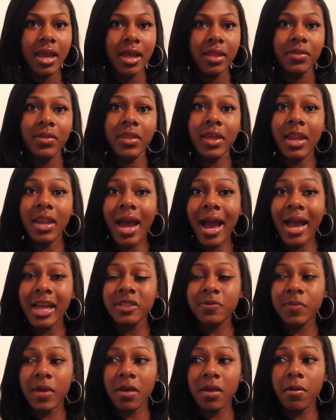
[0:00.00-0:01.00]
Then I
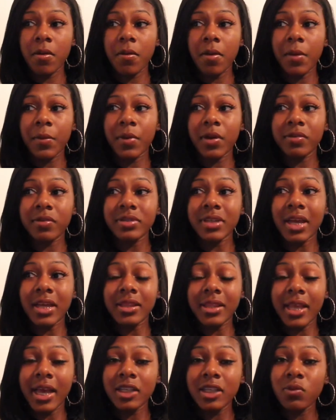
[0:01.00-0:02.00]
explained to my mama, I was like,
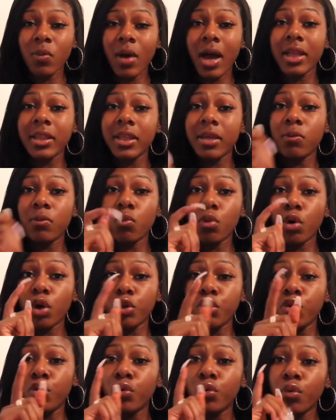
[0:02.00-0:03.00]
that's why I didn't
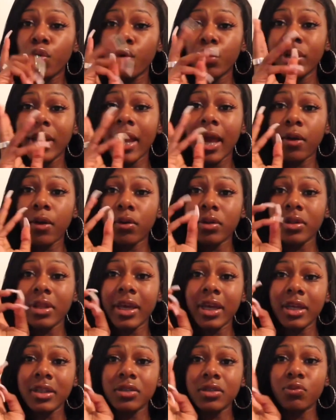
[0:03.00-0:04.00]
want you or Dad or
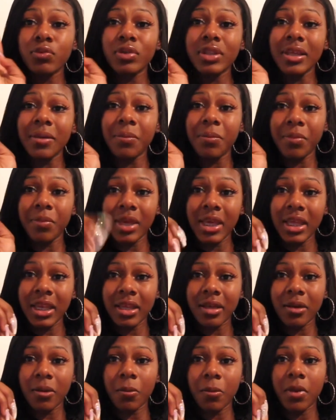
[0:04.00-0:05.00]
Leia to really meet
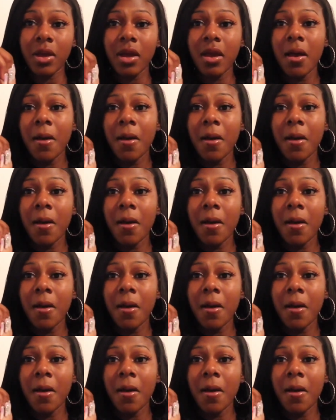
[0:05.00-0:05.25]
him,